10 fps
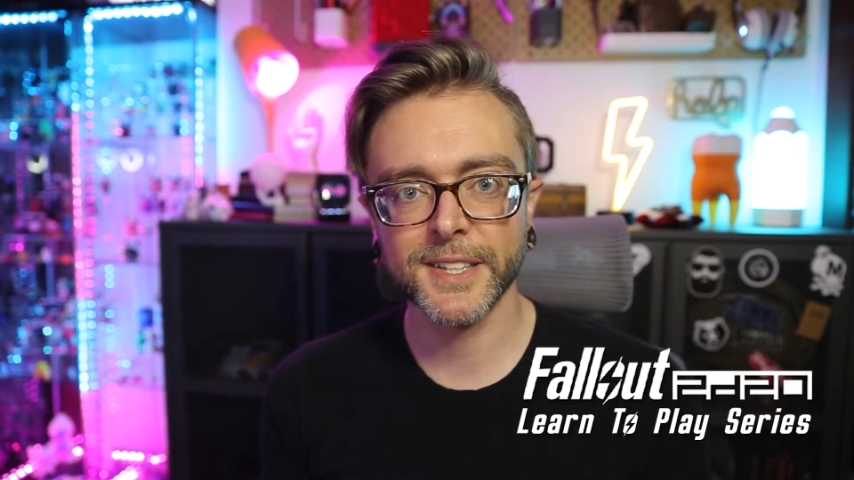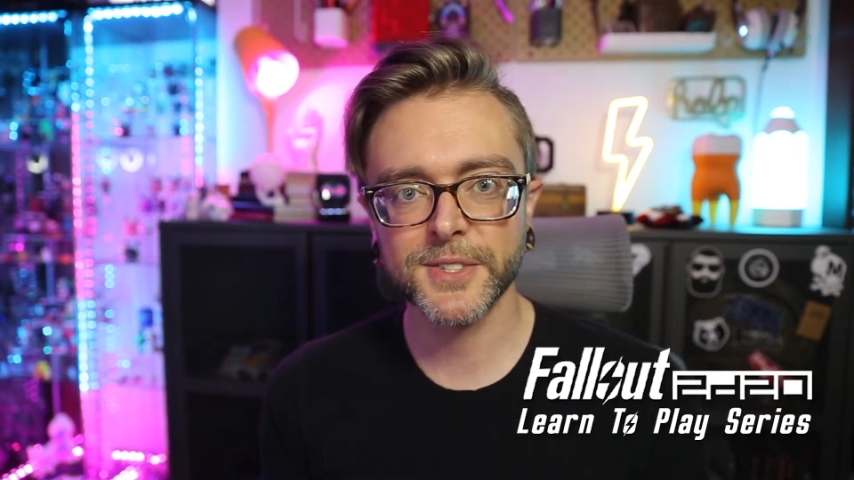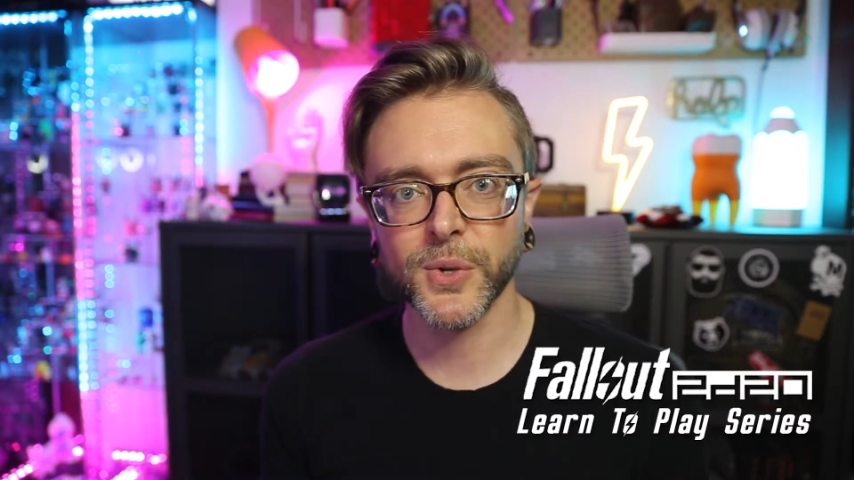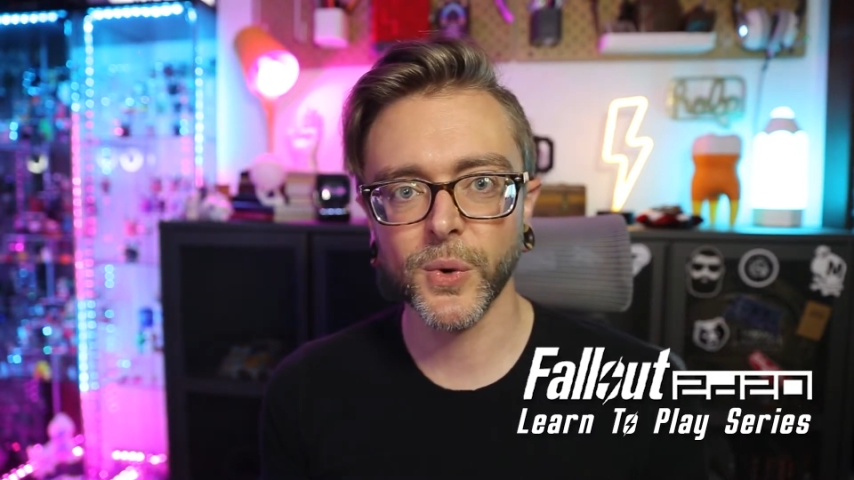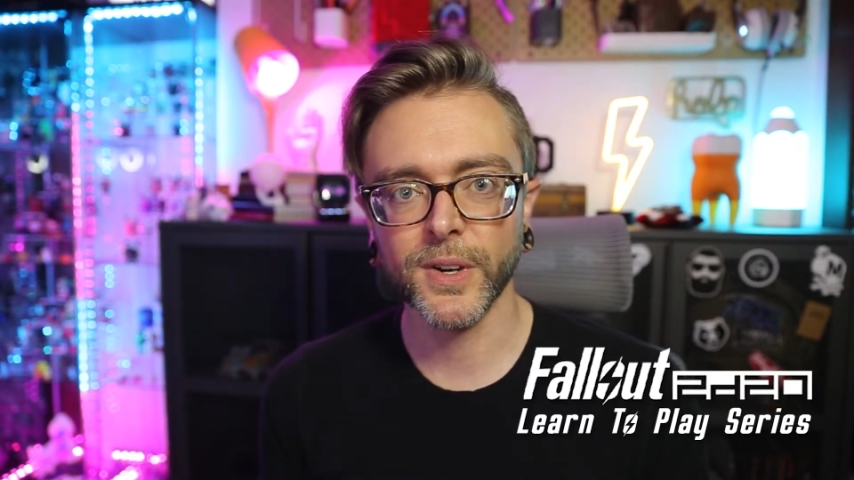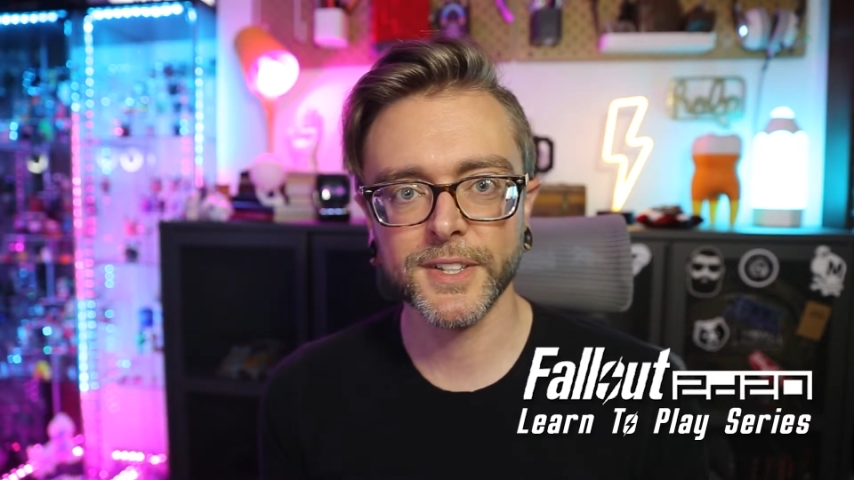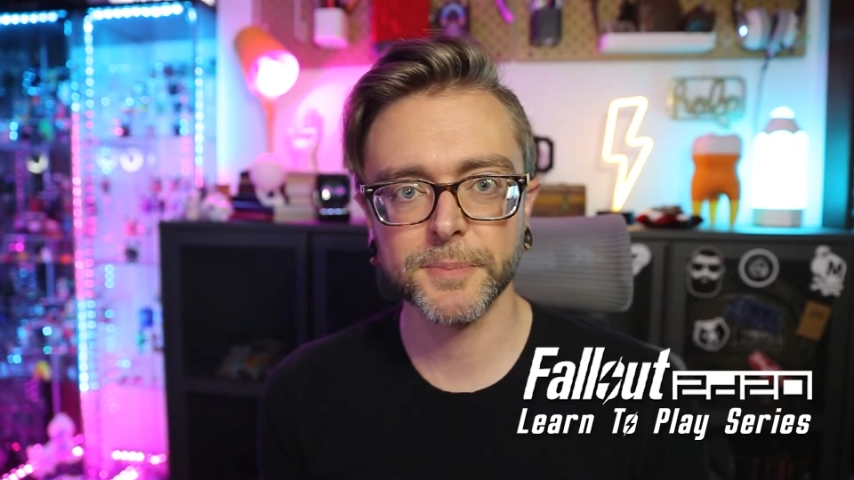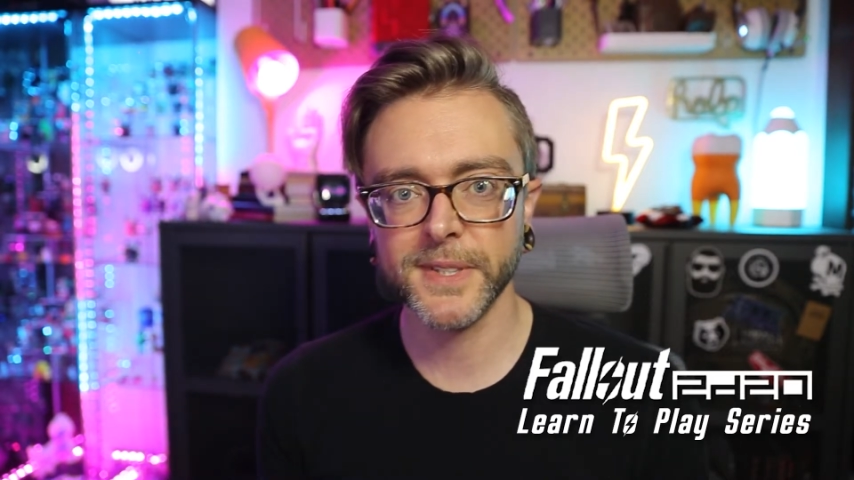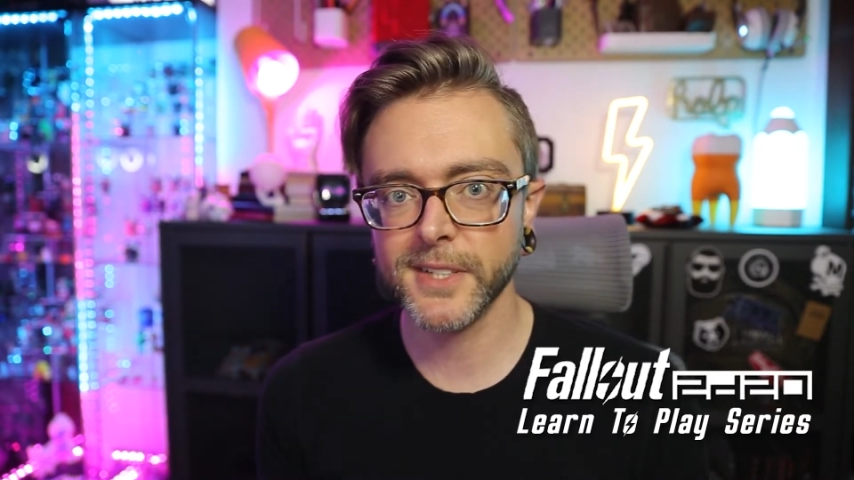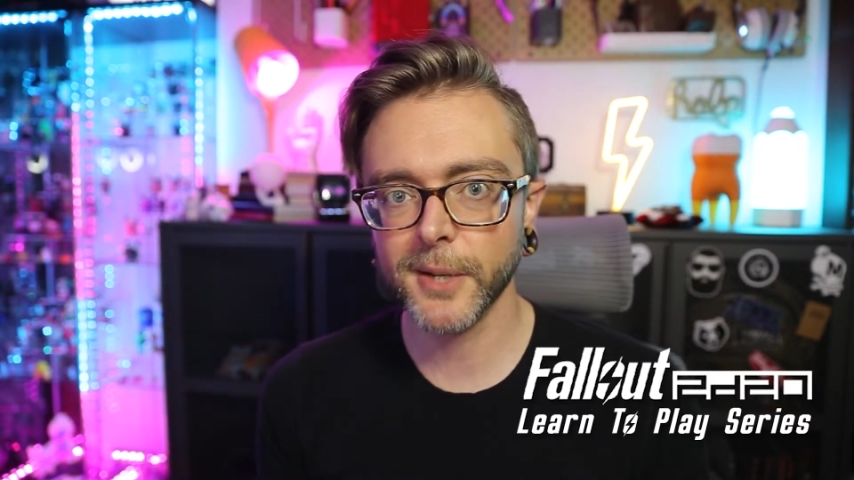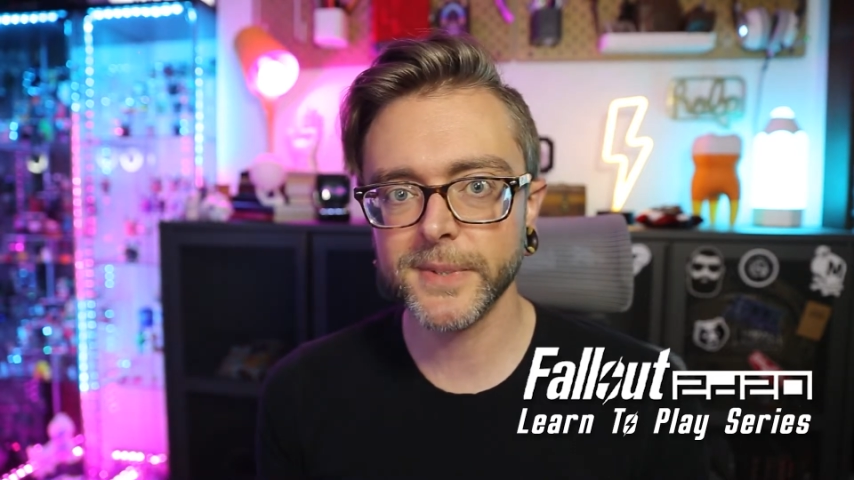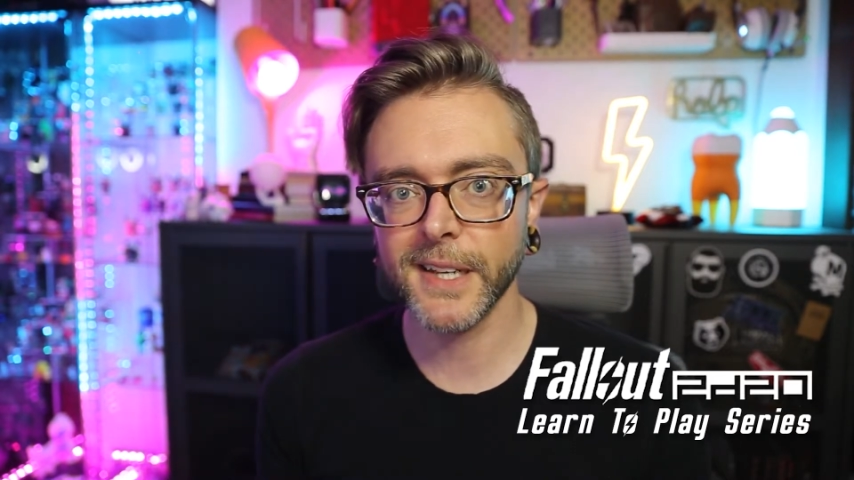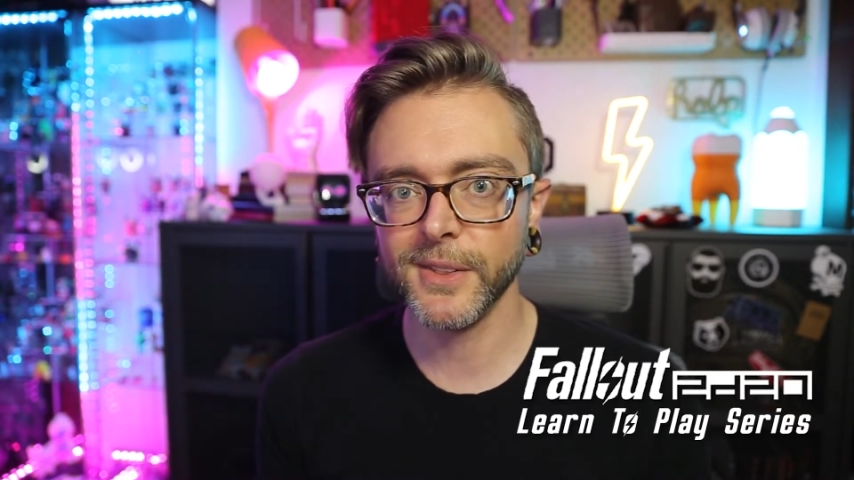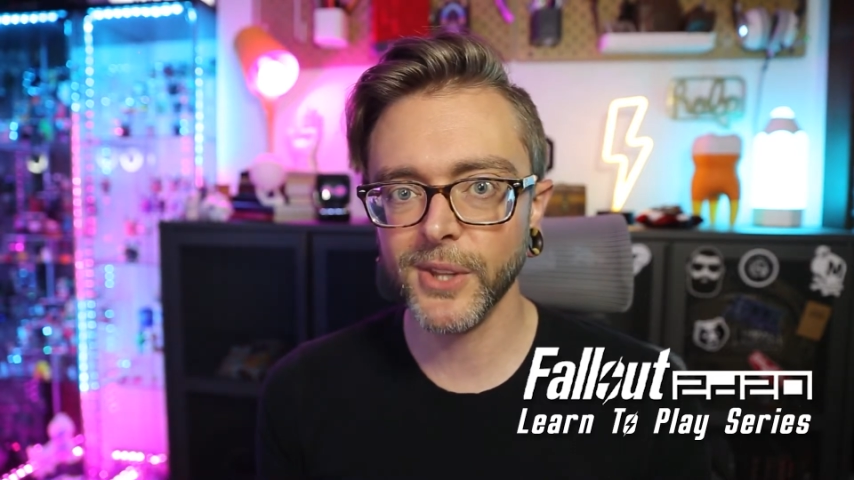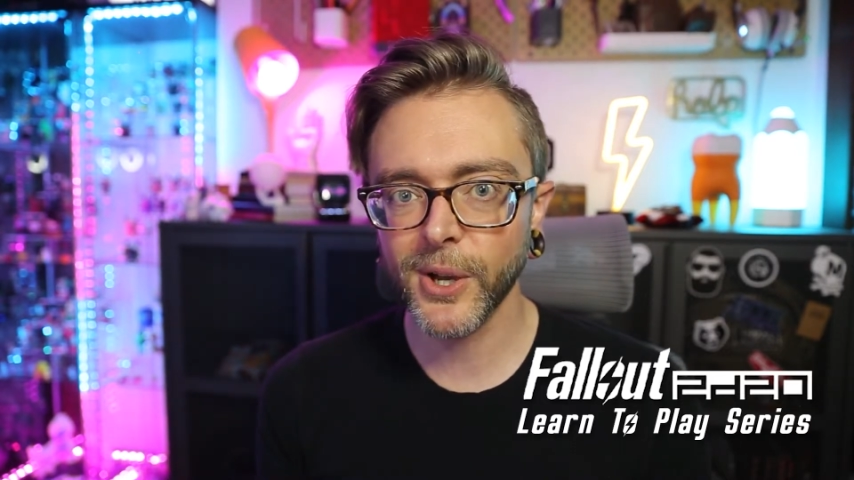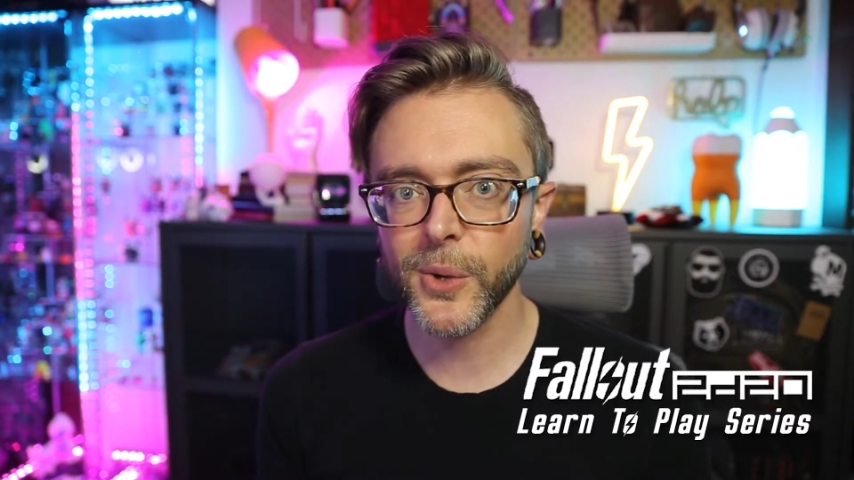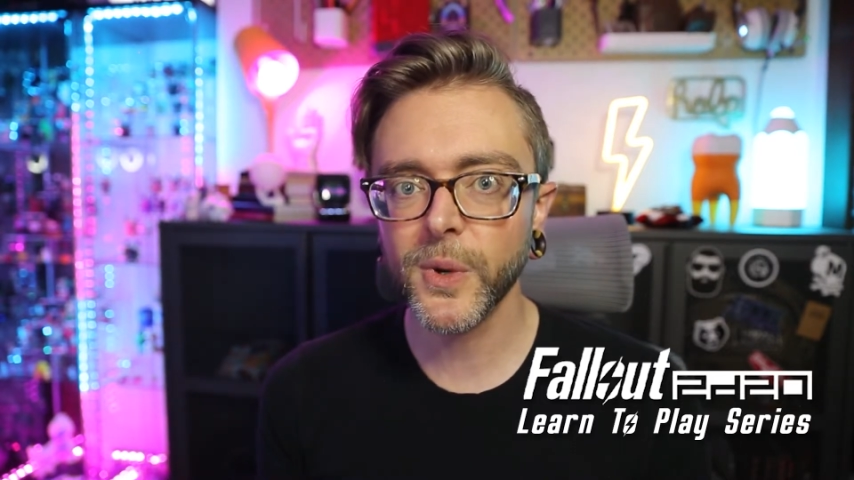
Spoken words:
core has been dubbed a low